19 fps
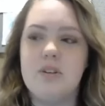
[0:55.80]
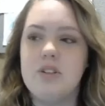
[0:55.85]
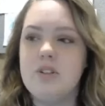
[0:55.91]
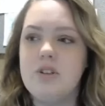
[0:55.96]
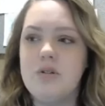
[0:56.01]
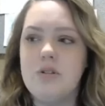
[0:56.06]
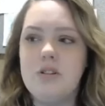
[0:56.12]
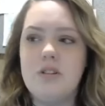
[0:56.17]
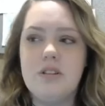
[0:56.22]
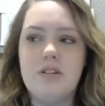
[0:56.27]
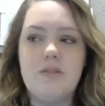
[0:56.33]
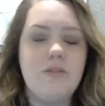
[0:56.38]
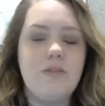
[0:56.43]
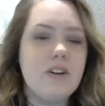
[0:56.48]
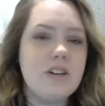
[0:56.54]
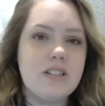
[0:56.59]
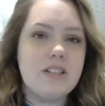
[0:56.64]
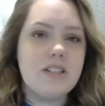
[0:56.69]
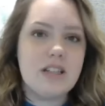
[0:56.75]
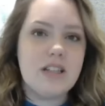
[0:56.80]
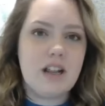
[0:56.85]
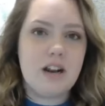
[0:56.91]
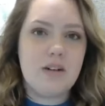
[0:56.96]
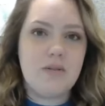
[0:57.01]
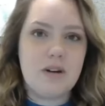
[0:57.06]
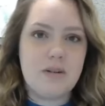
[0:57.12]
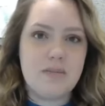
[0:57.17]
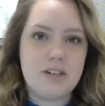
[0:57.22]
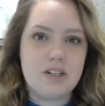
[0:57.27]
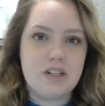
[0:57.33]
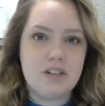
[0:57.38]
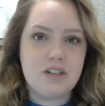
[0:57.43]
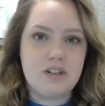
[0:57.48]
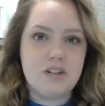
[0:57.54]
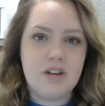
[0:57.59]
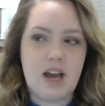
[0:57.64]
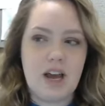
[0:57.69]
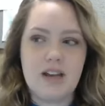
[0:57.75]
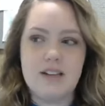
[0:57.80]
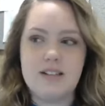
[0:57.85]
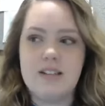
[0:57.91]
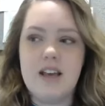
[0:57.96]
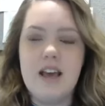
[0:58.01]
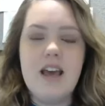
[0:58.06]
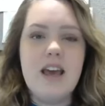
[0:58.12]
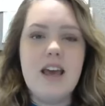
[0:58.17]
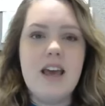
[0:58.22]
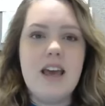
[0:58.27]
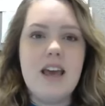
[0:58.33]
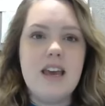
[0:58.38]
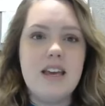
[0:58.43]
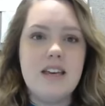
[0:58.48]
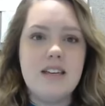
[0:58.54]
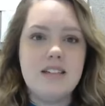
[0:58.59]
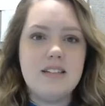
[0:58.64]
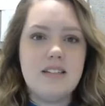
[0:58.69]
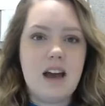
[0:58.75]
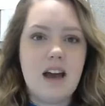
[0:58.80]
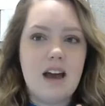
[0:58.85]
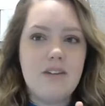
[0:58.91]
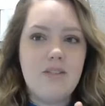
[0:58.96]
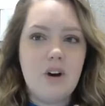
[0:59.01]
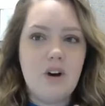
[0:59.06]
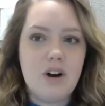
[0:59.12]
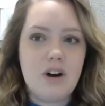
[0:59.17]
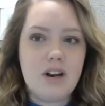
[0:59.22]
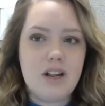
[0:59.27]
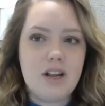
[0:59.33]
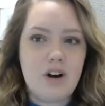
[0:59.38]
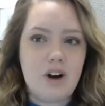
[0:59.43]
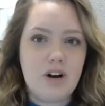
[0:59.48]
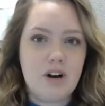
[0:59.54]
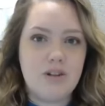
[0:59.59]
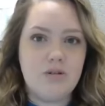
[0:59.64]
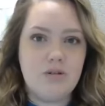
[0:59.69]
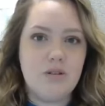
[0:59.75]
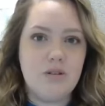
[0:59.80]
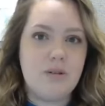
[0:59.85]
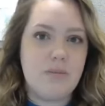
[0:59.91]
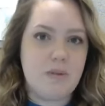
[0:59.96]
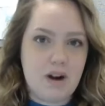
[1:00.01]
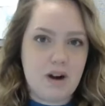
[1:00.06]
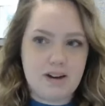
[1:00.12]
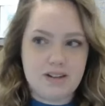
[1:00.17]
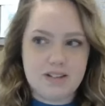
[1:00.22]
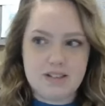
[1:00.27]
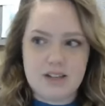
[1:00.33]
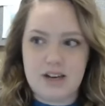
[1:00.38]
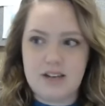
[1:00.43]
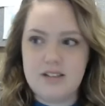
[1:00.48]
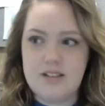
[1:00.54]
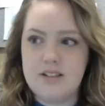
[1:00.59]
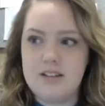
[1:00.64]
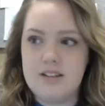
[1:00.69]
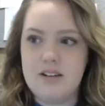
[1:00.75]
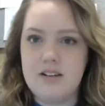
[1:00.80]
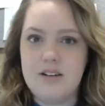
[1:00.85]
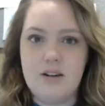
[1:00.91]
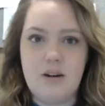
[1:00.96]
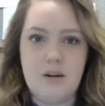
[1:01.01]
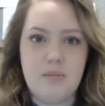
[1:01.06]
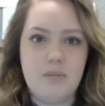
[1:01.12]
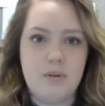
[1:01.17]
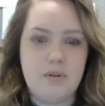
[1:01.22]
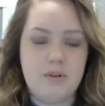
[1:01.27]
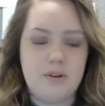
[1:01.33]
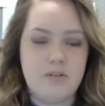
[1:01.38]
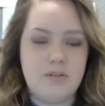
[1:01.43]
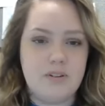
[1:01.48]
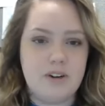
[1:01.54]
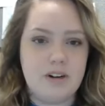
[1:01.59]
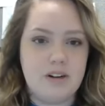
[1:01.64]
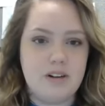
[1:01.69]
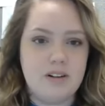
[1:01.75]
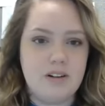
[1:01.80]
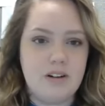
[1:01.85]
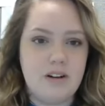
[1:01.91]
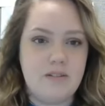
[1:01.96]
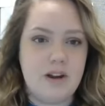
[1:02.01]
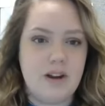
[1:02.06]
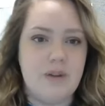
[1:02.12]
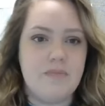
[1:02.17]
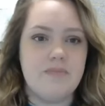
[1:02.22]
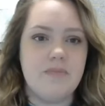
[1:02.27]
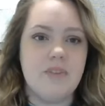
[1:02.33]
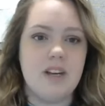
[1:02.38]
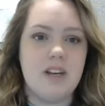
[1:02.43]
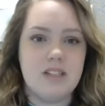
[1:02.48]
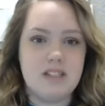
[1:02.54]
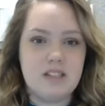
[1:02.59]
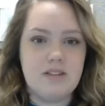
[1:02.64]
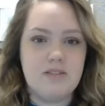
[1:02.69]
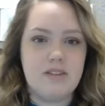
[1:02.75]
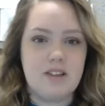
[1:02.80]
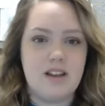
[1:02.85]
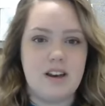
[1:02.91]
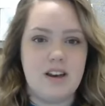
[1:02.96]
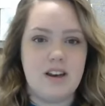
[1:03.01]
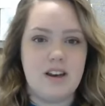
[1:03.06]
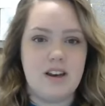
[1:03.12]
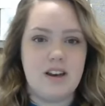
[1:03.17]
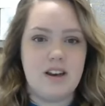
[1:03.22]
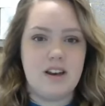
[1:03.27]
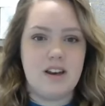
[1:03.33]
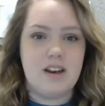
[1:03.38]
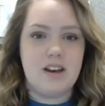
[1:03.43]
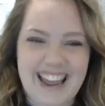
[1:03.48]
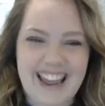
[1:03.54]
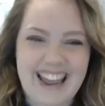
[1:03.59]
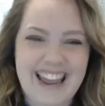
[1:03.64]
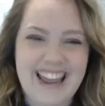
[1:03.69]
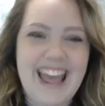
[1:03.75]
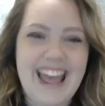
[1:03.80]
So the first thing that I want to mention to you guys is I've already gone through the process. I'm pulling over. Here we go. I can see everything now.